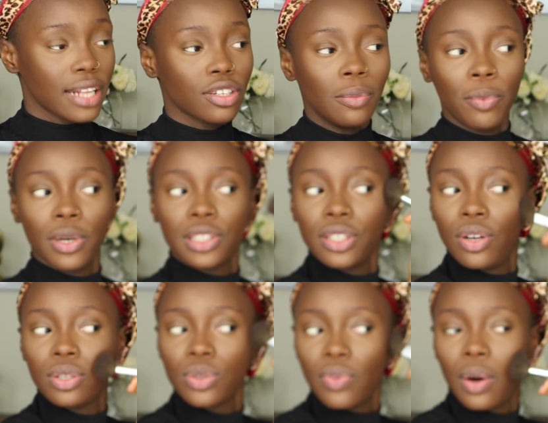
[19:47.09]
At some point it
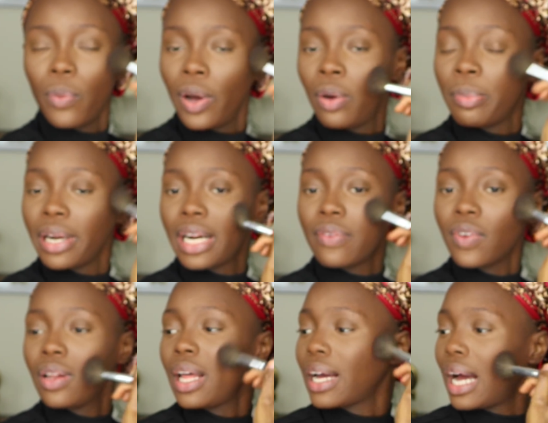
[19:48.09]
got overwhelming, and I
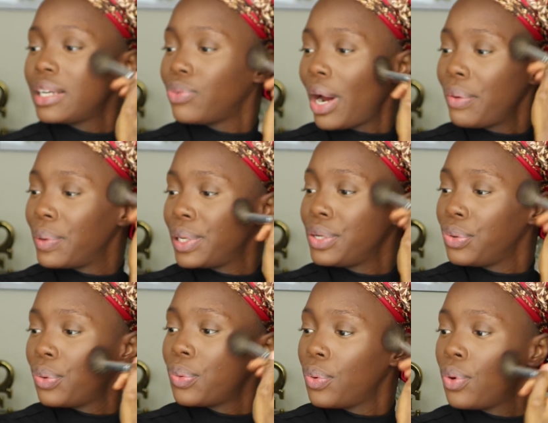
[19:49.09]
felt like, do I really
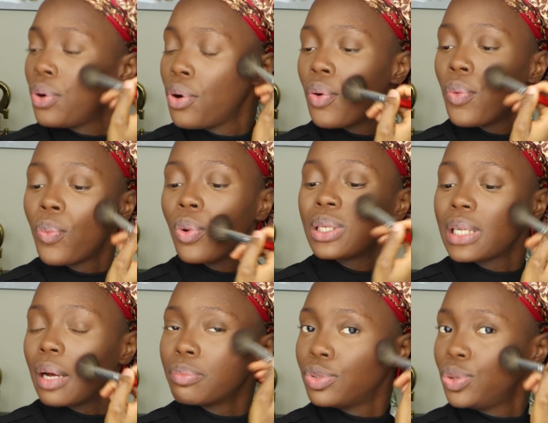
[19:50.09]
know what
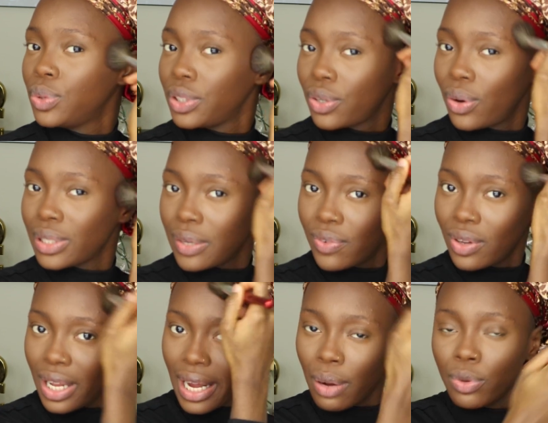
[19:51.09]
I'm doing? Because I
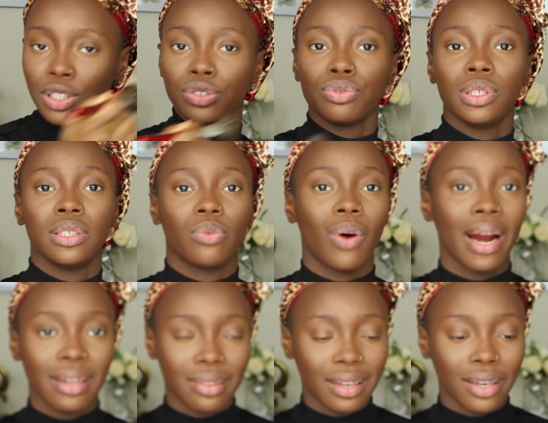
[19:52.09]
felt like I wasn't doing the
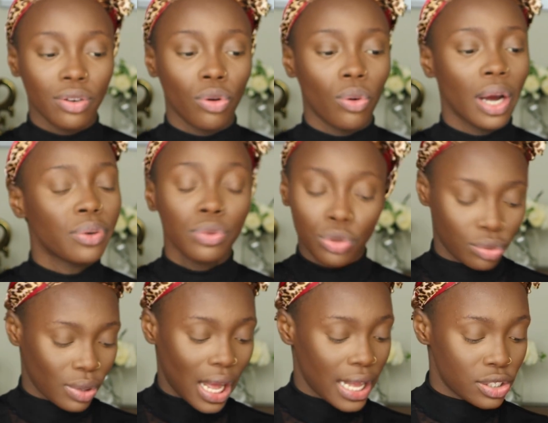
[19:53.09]
right thing, or I don't
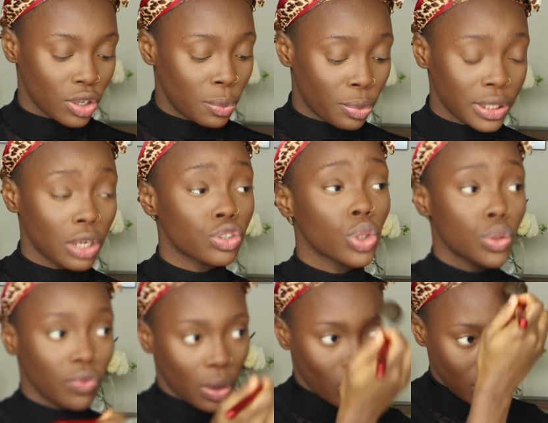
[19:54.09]
know. At some point I was just
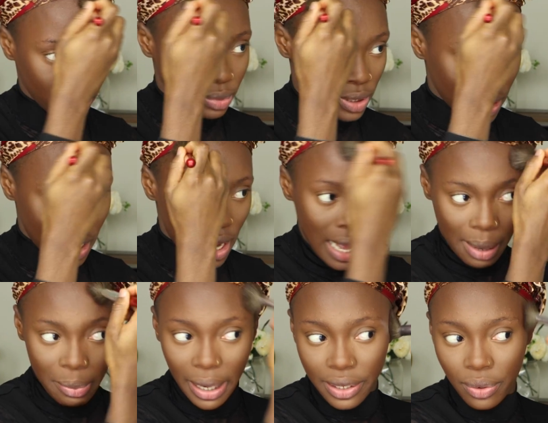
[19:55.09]
overwhelmed.
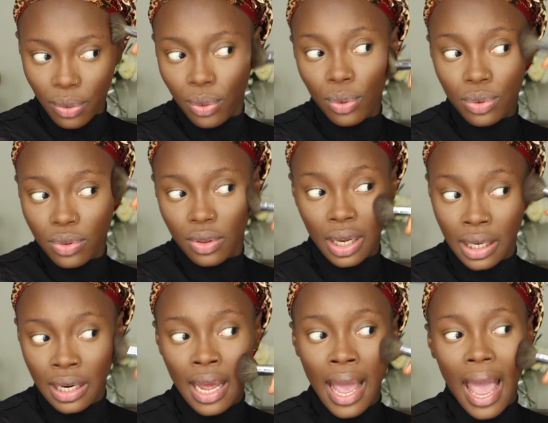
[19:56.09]
by the whole
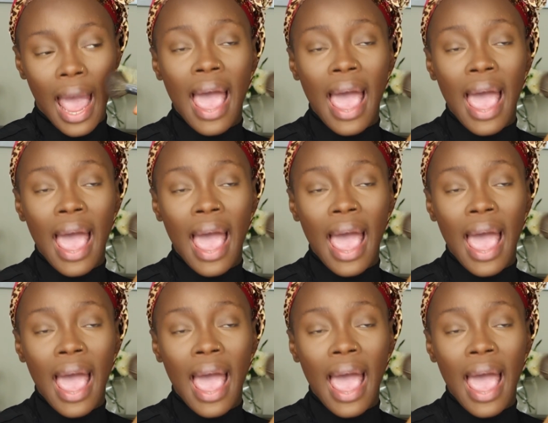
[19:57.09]
thing.